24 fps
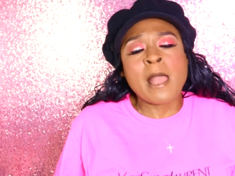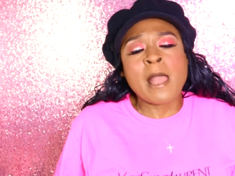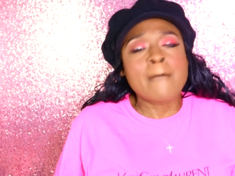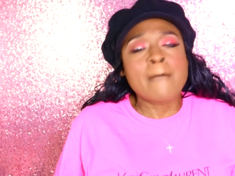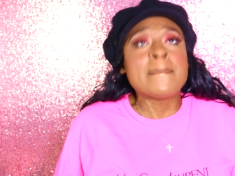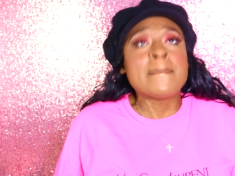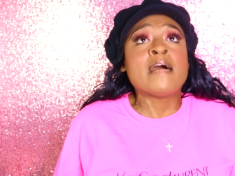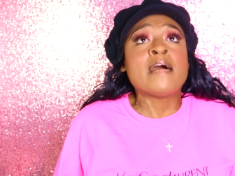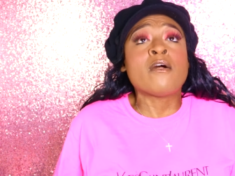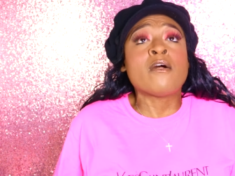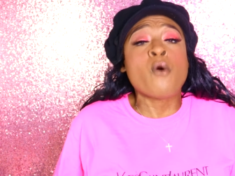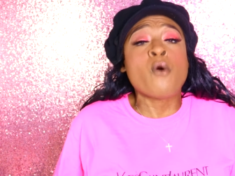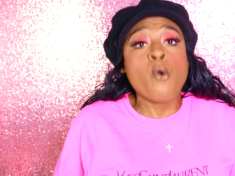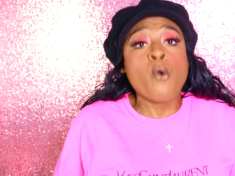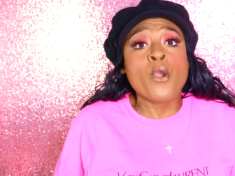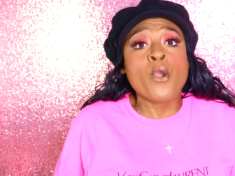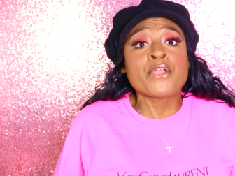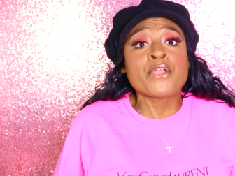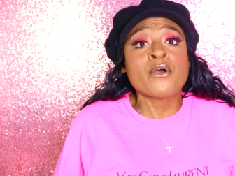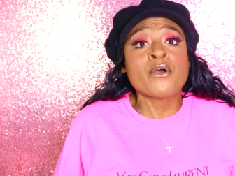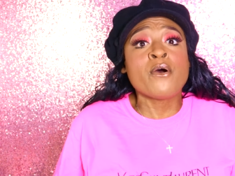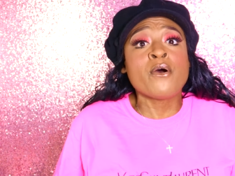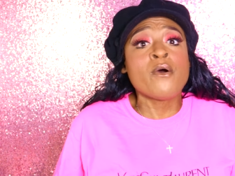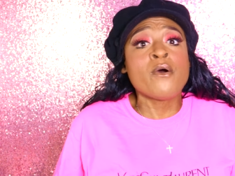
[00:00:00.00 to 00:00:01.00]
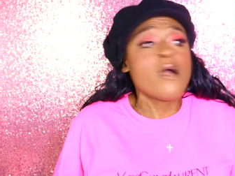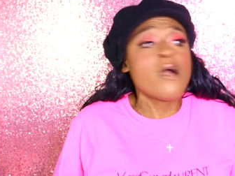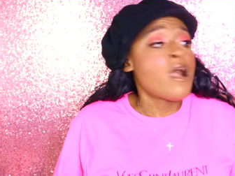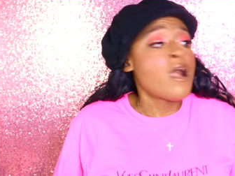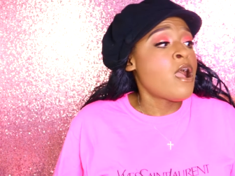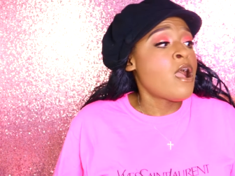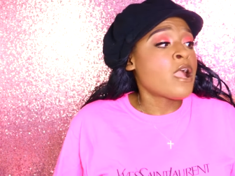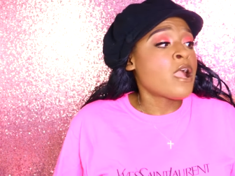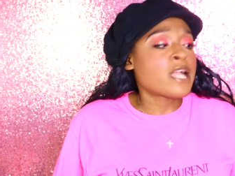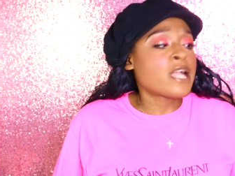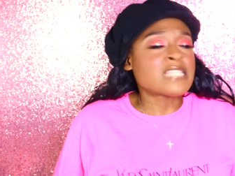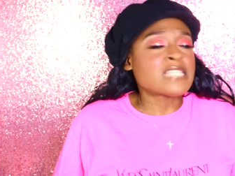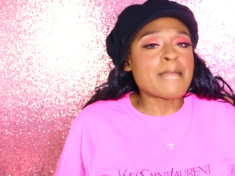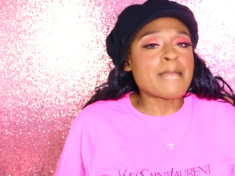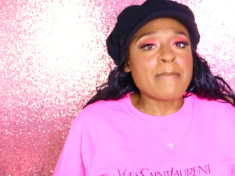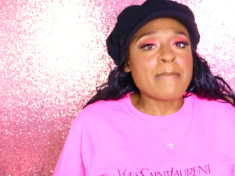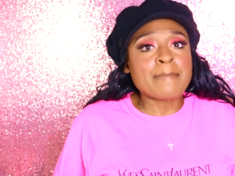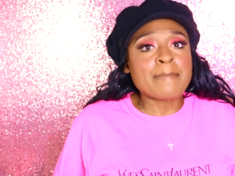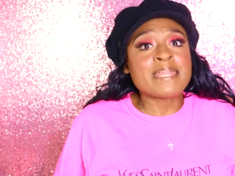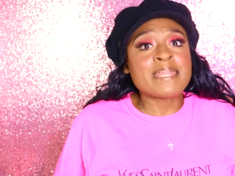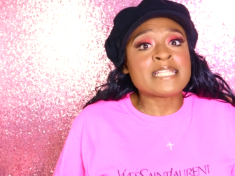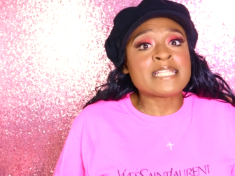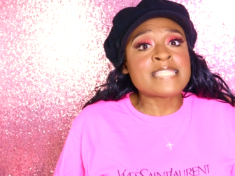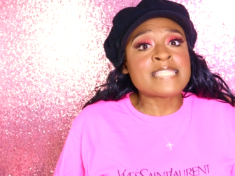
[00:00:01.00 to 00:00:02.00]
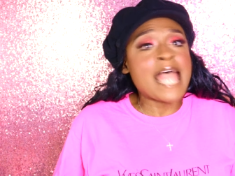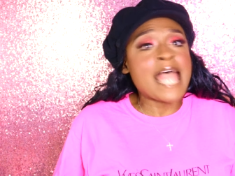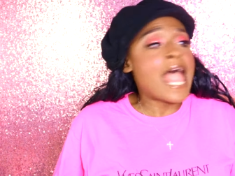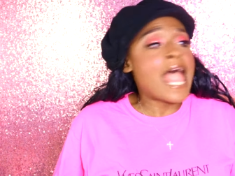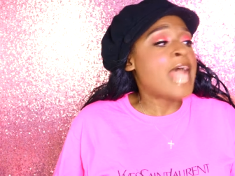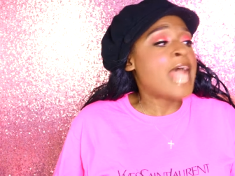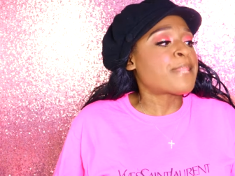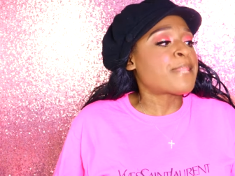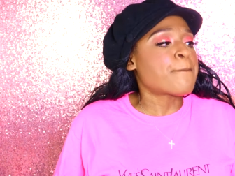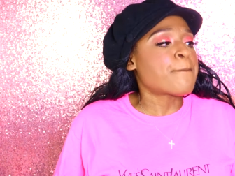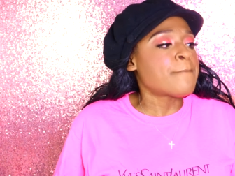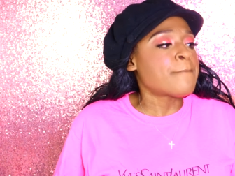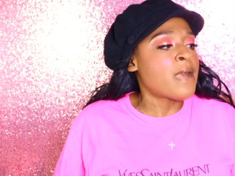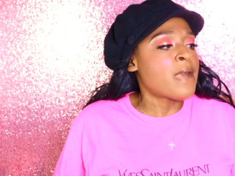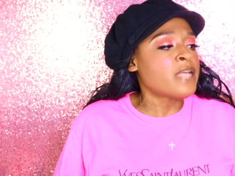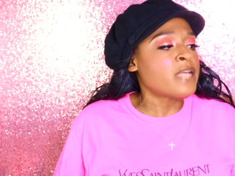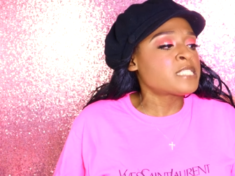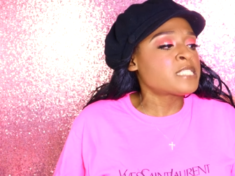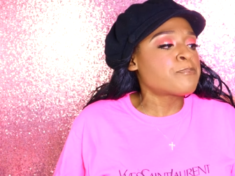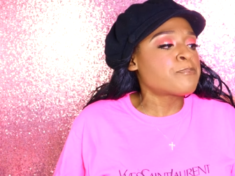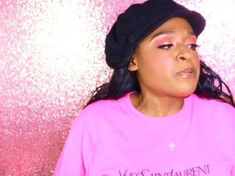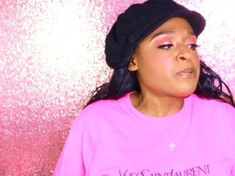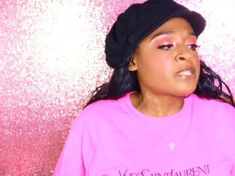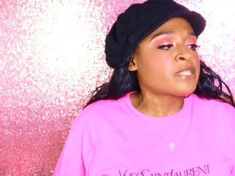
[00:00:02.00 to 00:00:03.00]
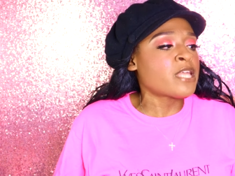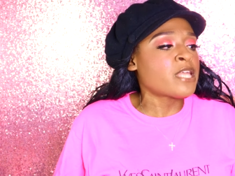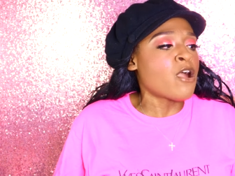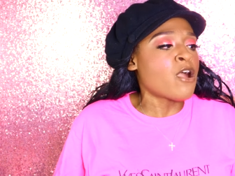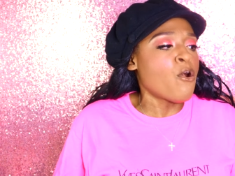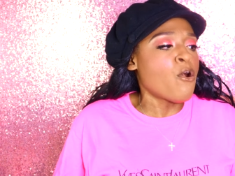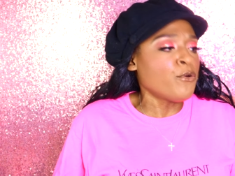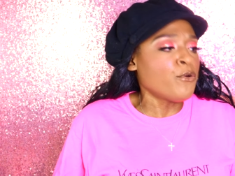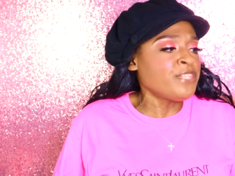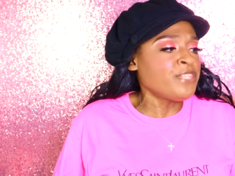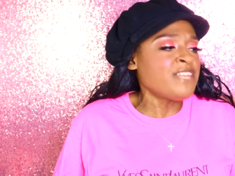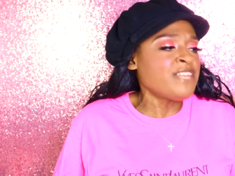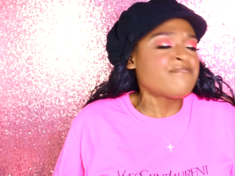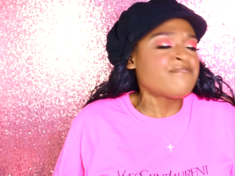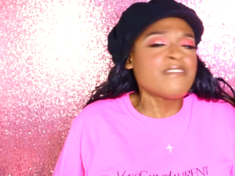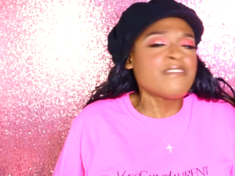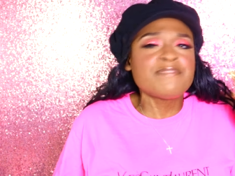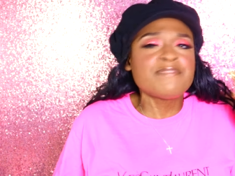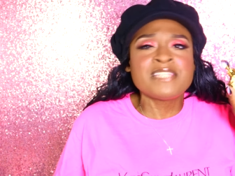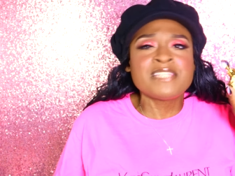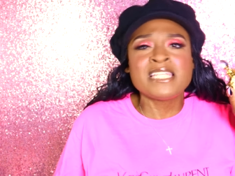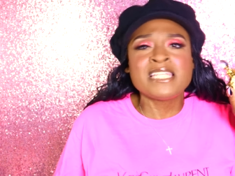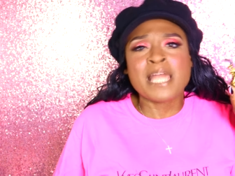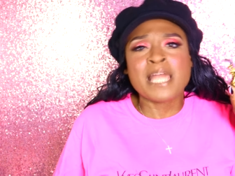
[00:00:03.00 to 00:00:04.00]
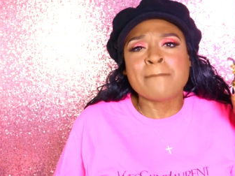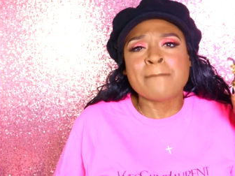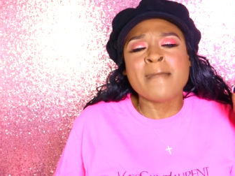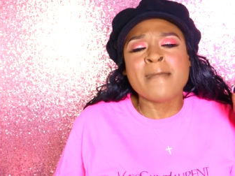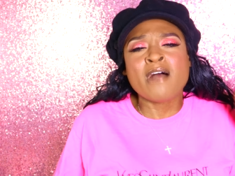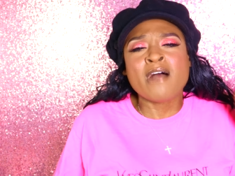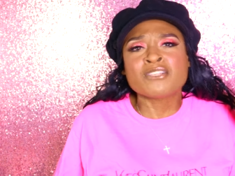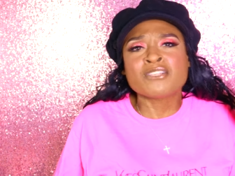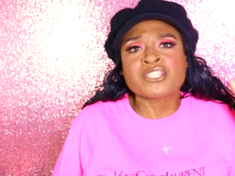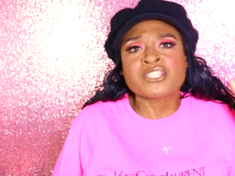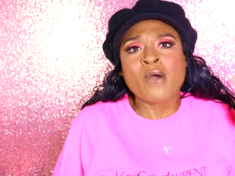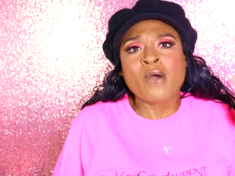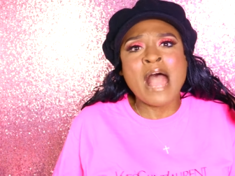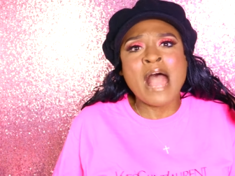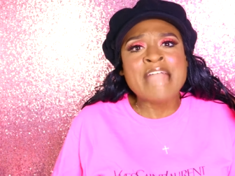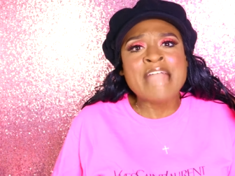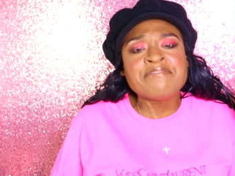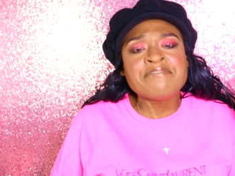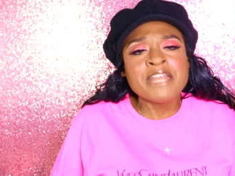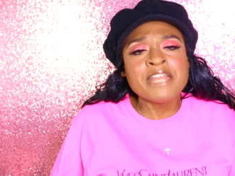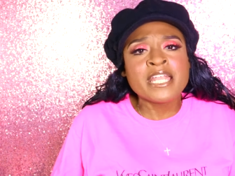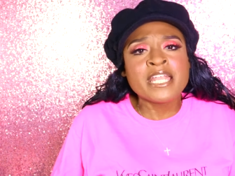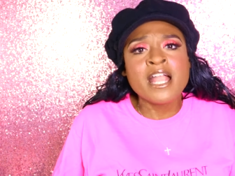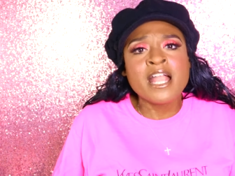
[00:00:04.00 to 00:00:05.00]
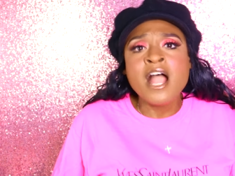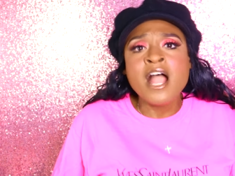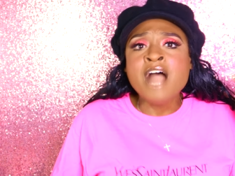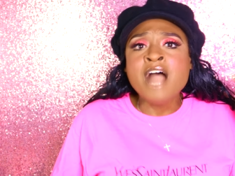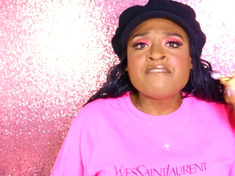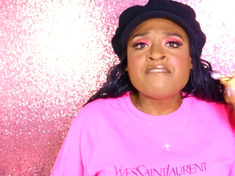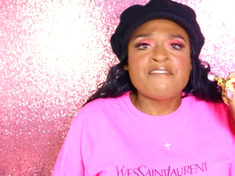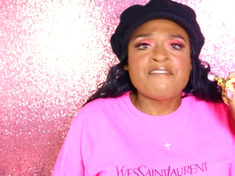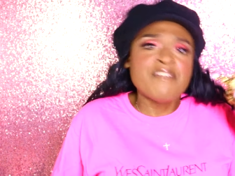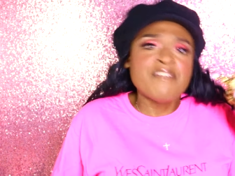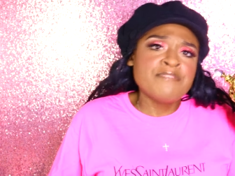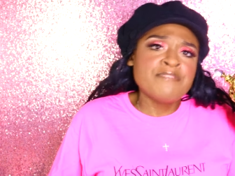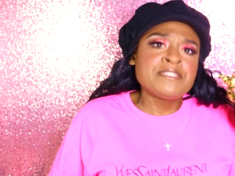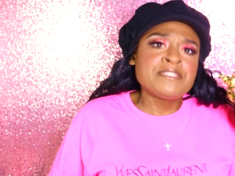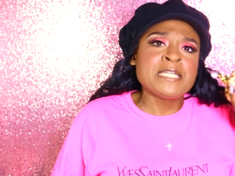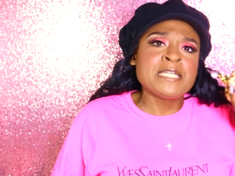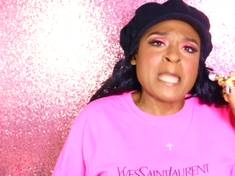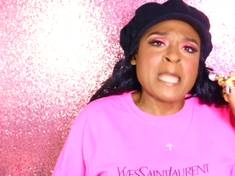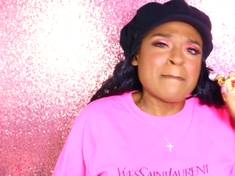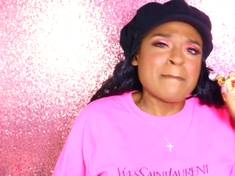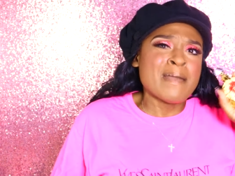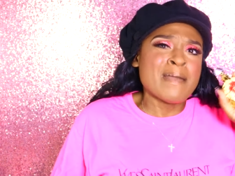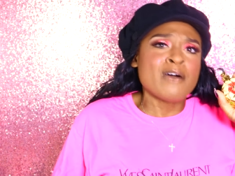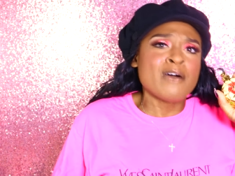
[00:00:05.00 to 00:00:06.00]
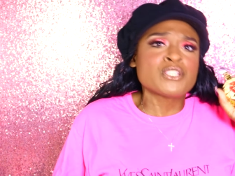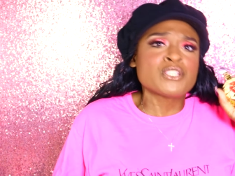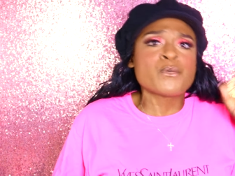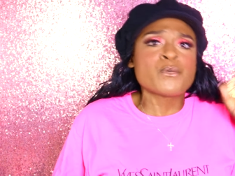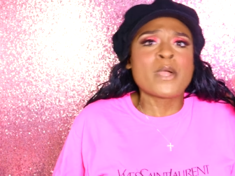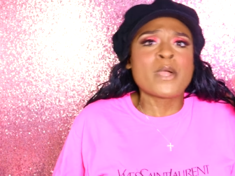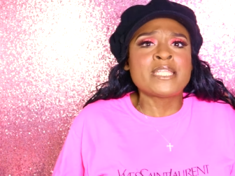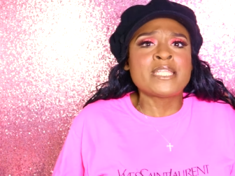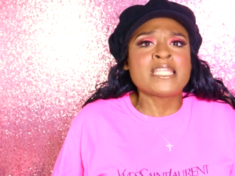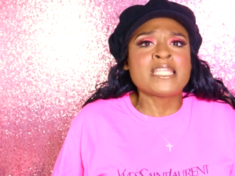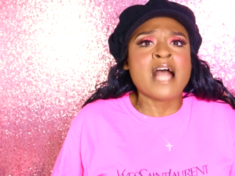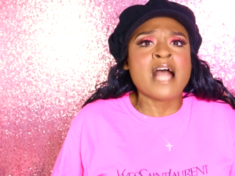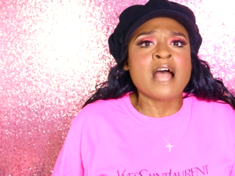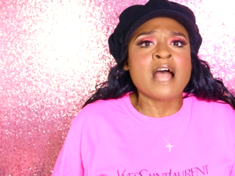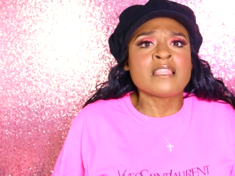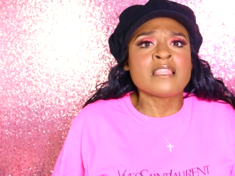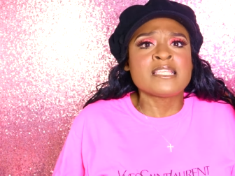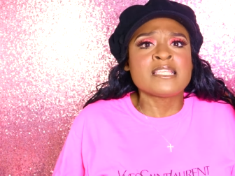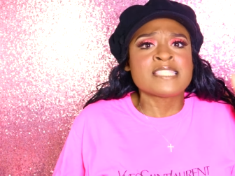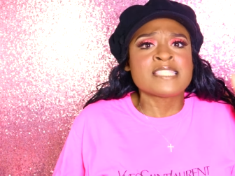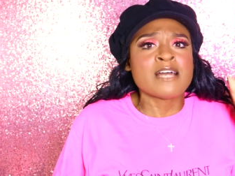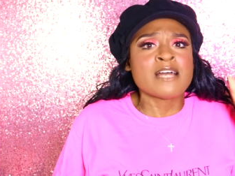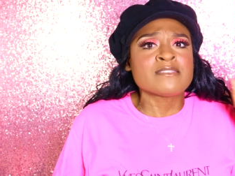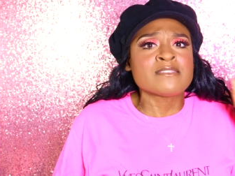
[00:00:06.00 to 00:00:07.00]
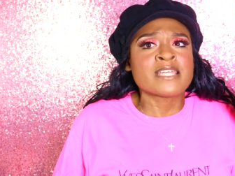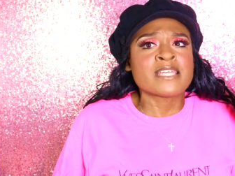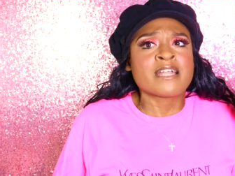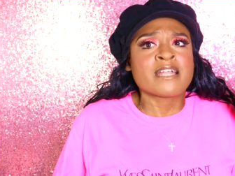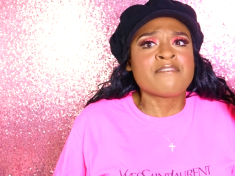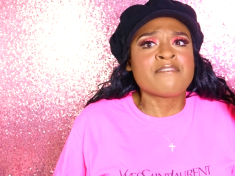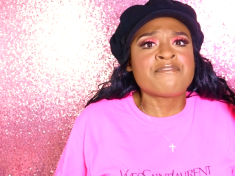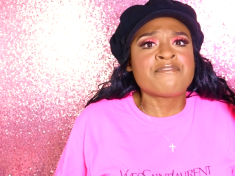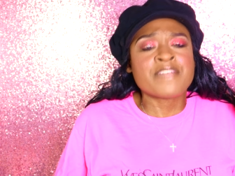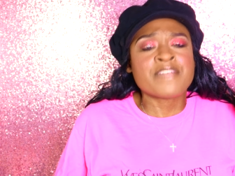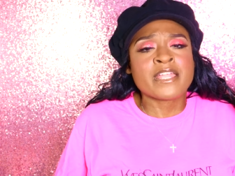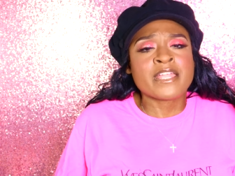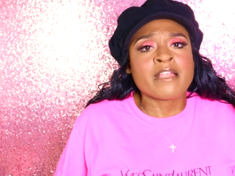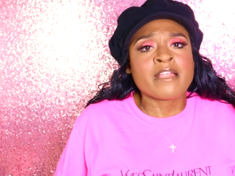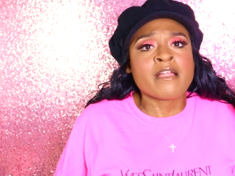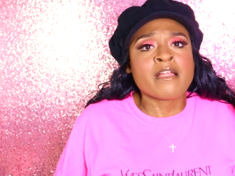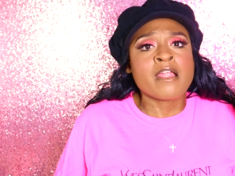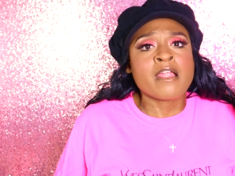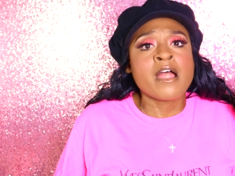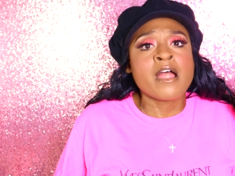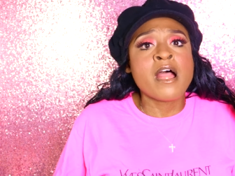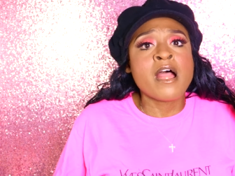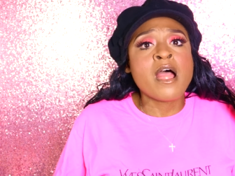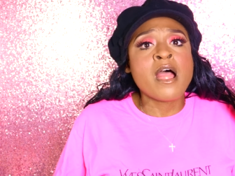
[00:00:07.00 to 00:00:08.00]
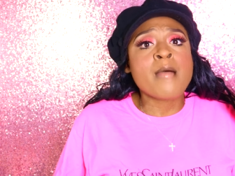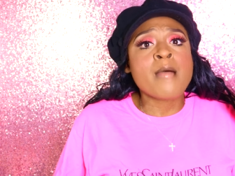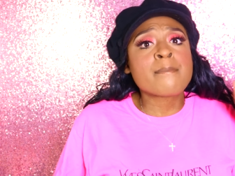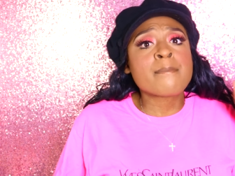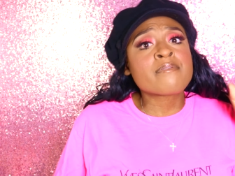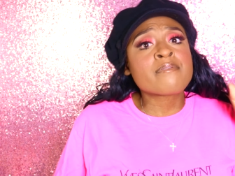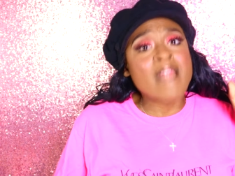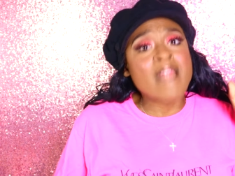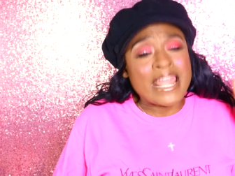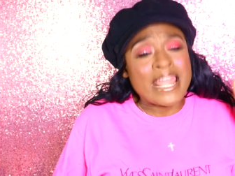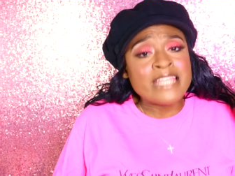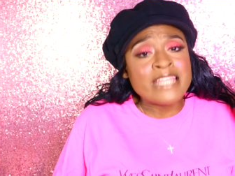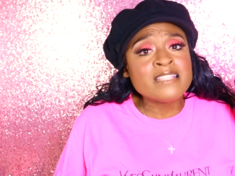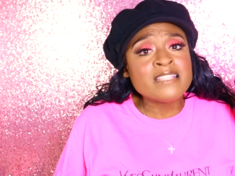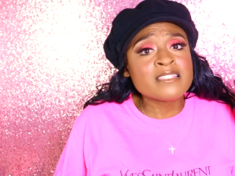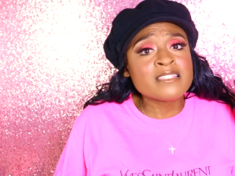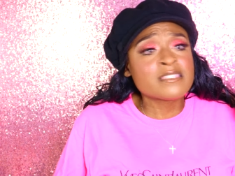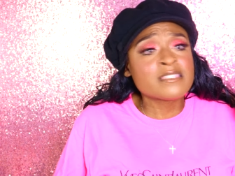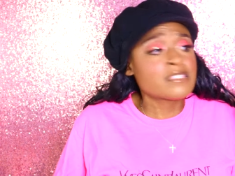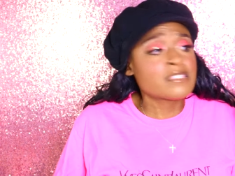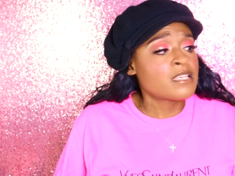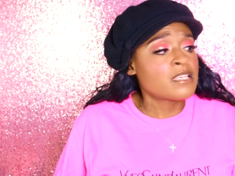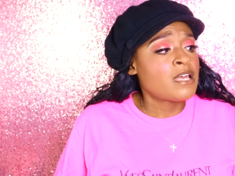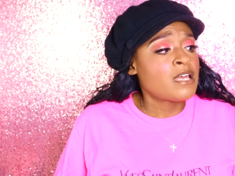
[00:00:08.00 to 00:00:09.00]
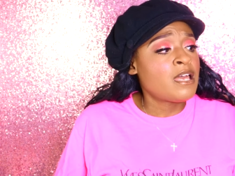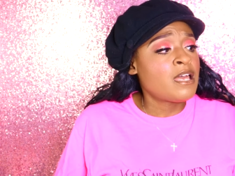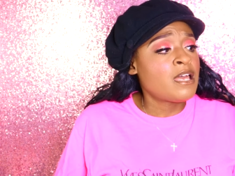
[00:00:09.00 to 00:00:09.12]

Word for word: ml oil because that may be a tad much. But they're only 15 ml, so I think for 15 ml, $20 sounds like a fair price.